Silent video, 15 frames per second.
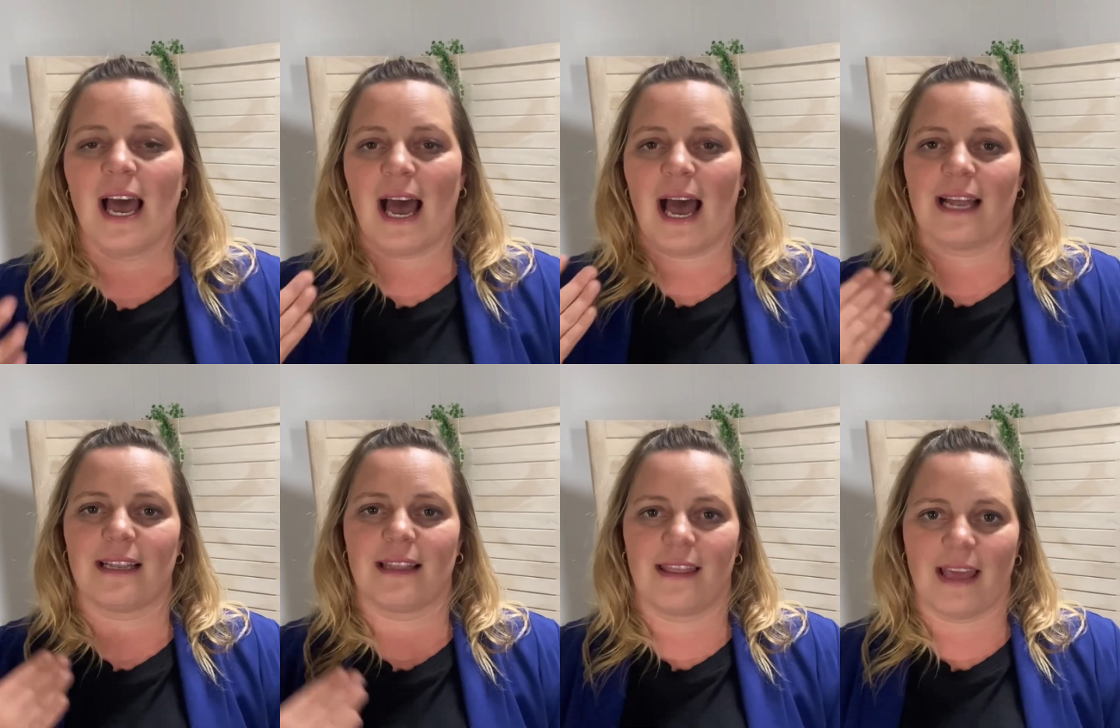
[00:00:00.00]

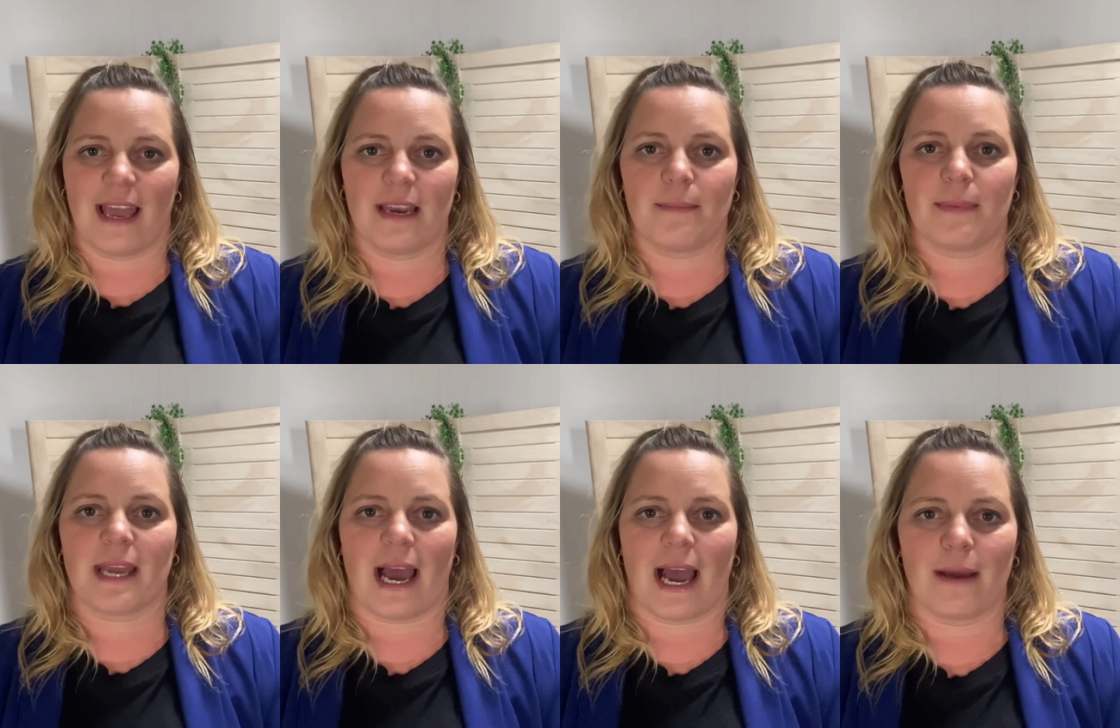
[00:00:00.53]
and then
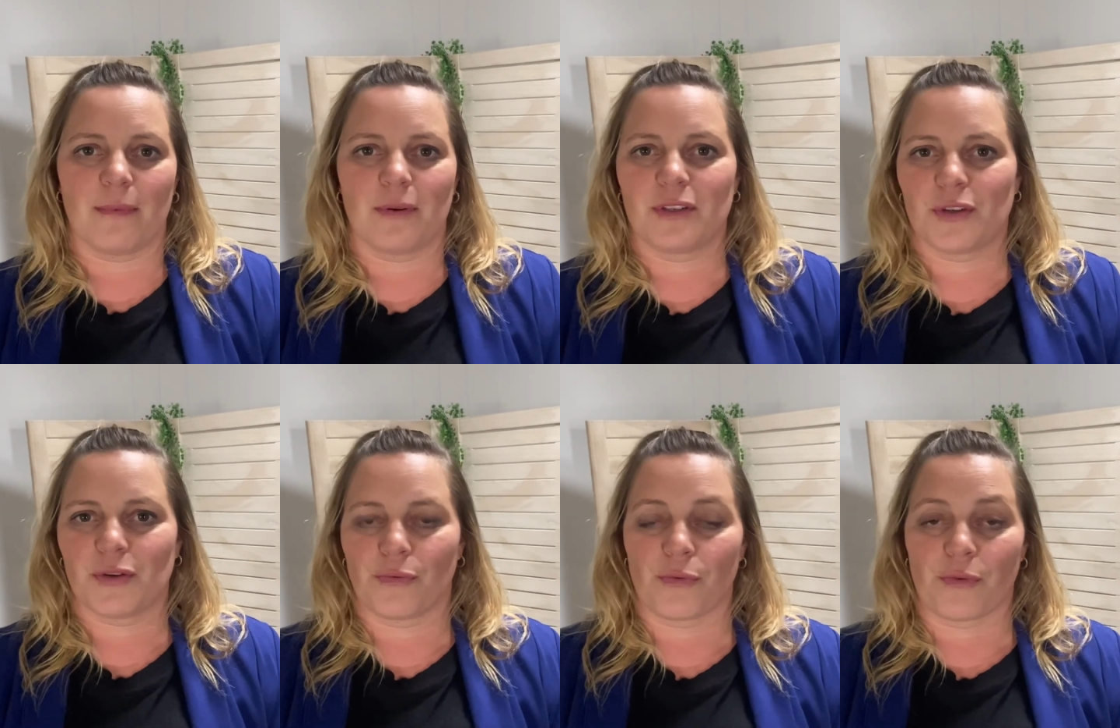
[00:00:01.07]
be able
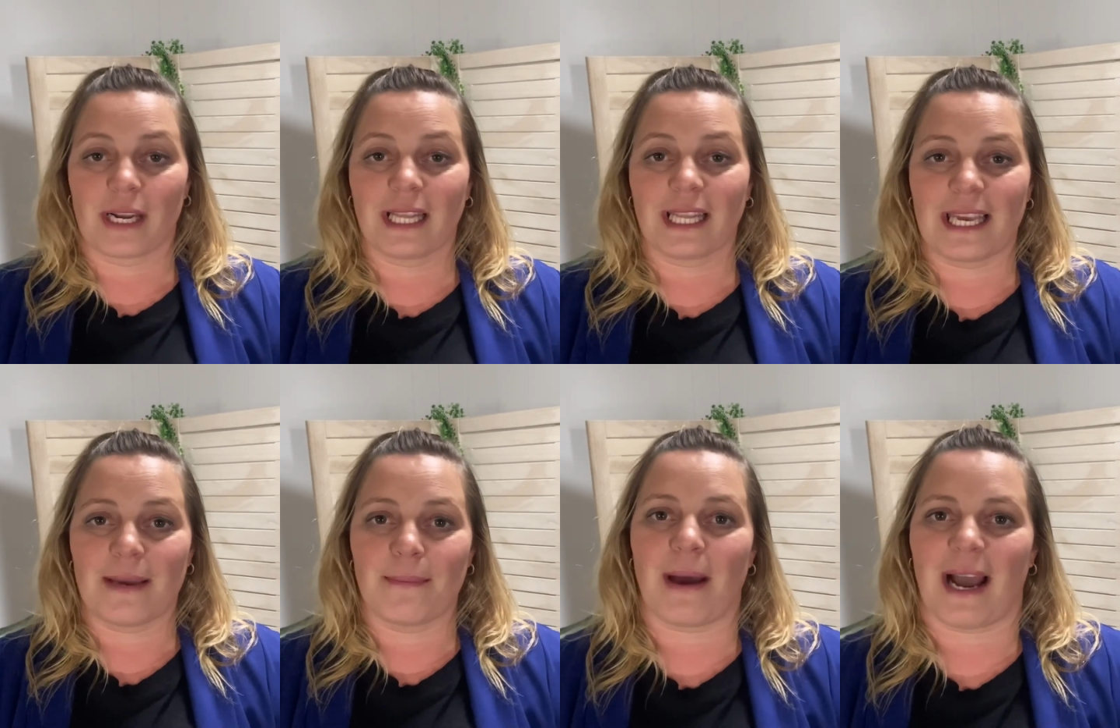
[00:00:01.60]
to
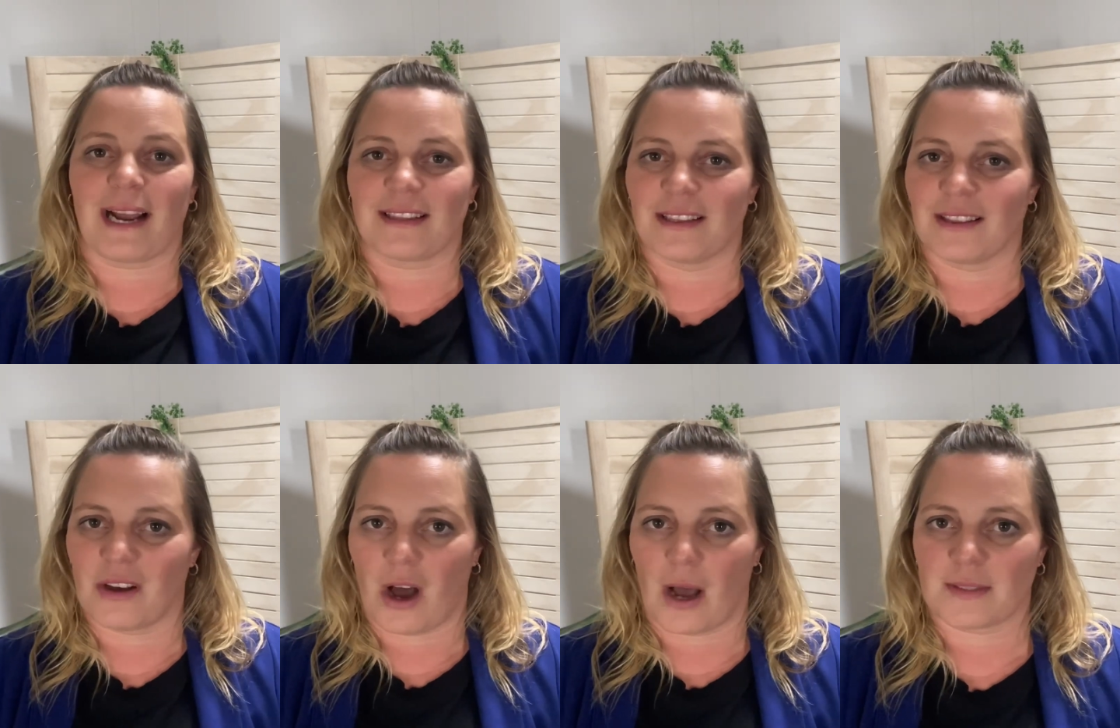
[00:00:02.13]
really impact the
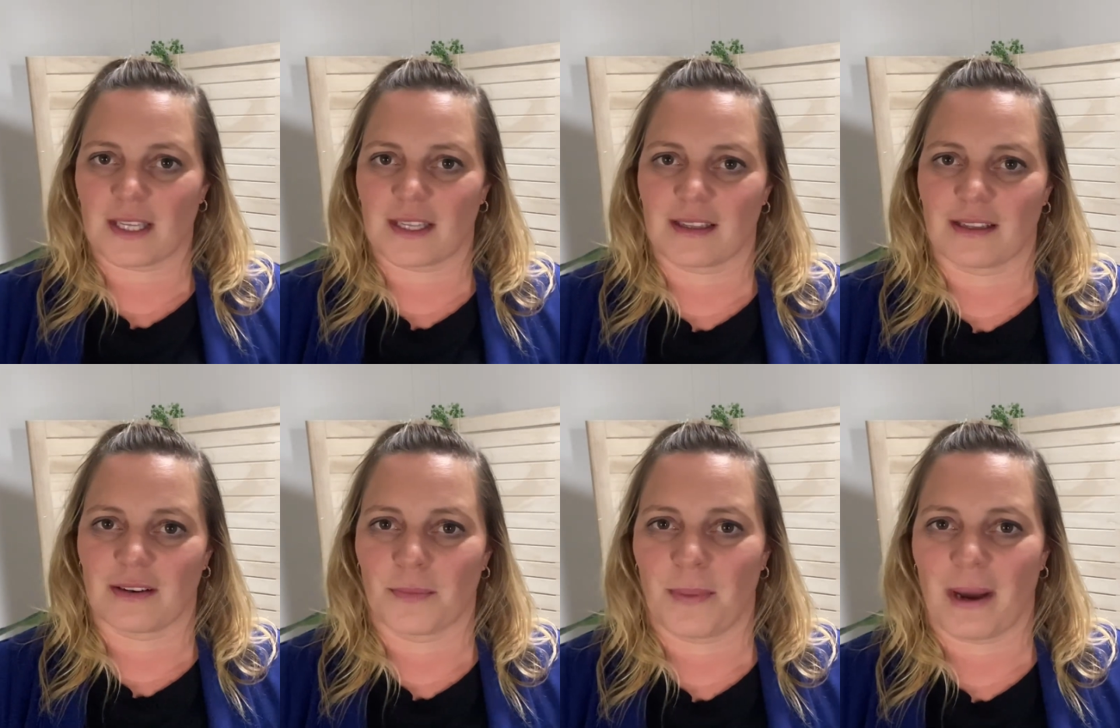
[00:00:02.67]
lives of the
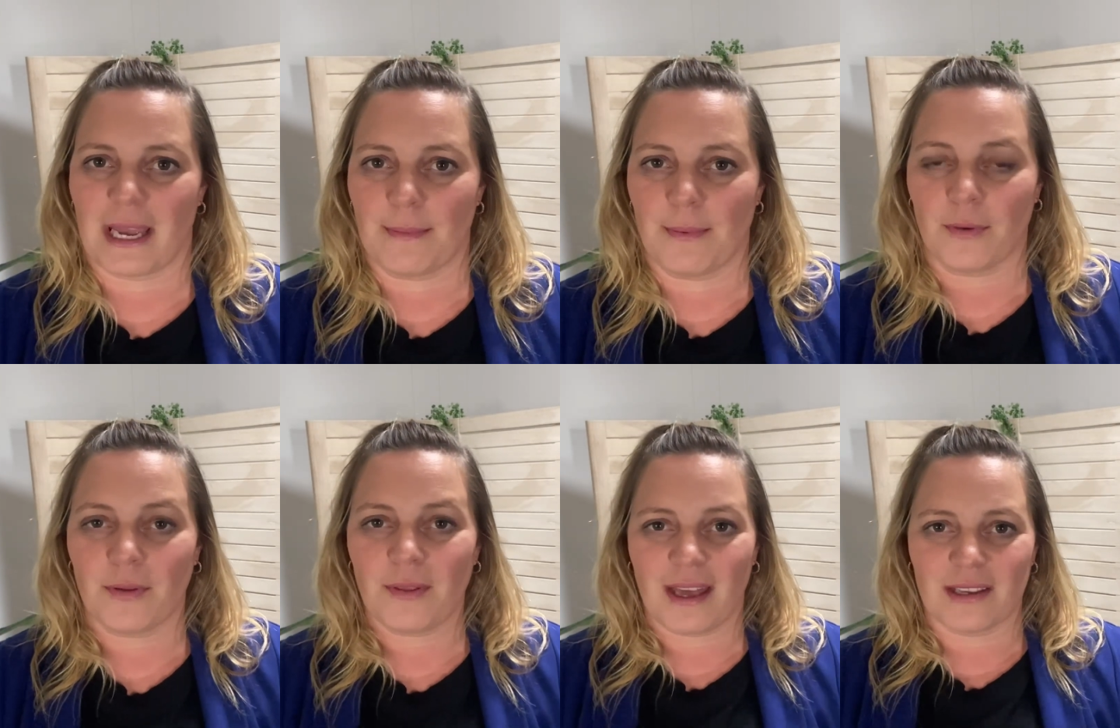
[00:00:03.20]
little
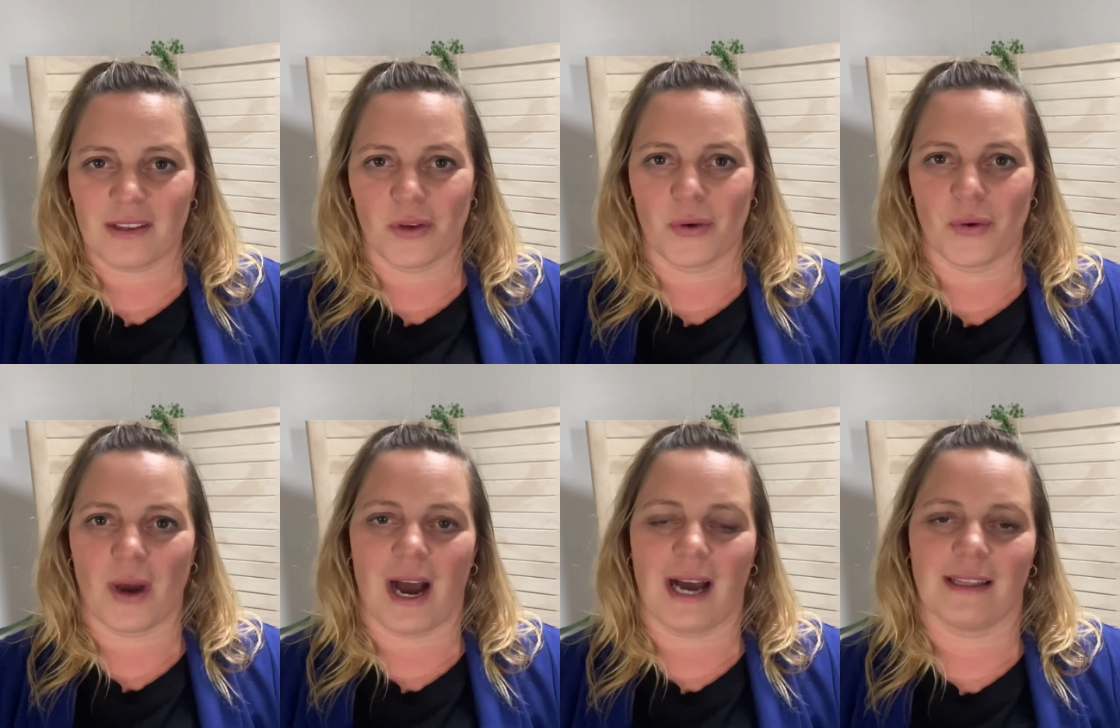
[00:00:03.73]
people that
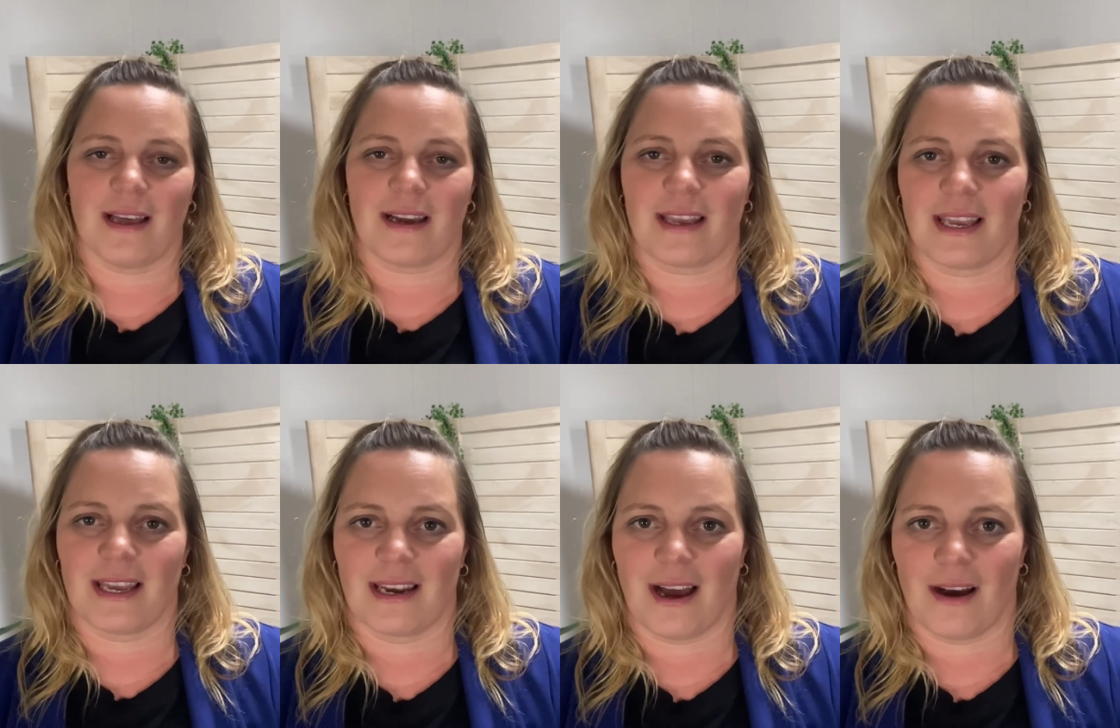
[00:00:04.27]
you are
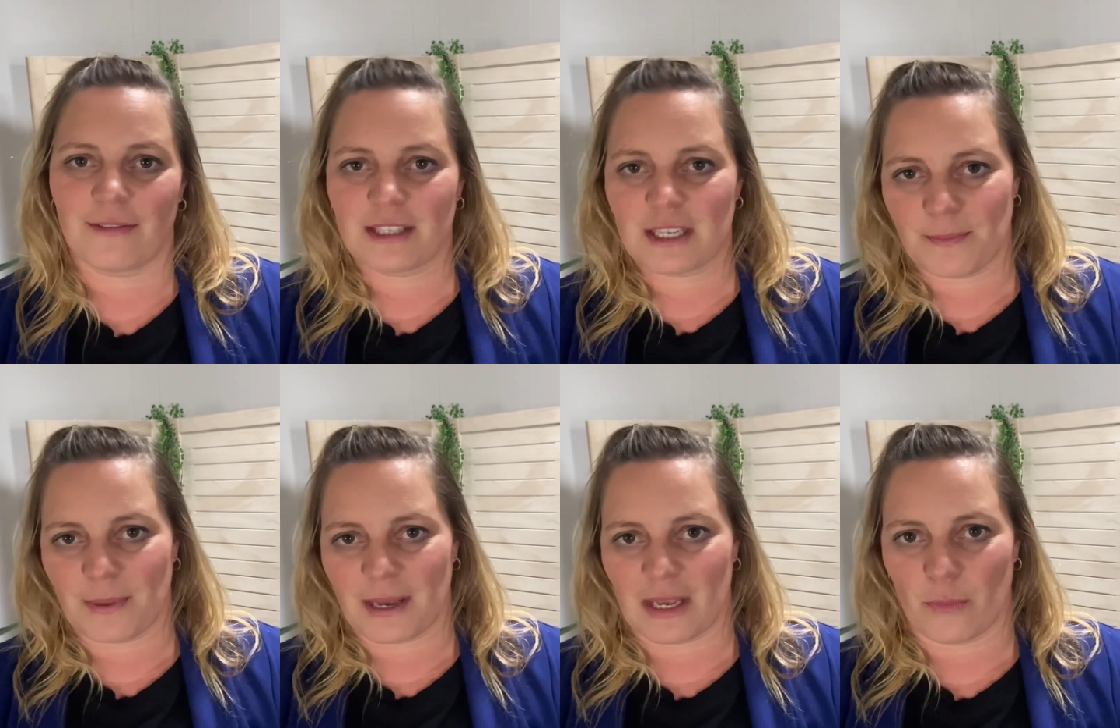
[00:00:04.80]
lucky enough to
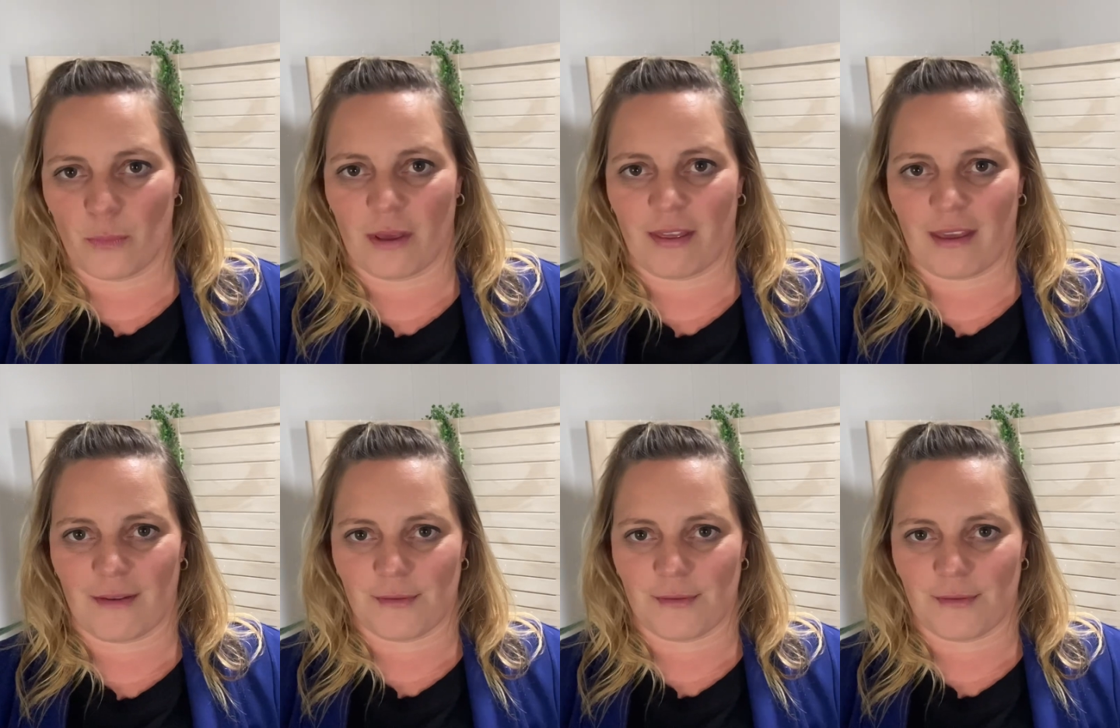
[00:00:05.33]
be with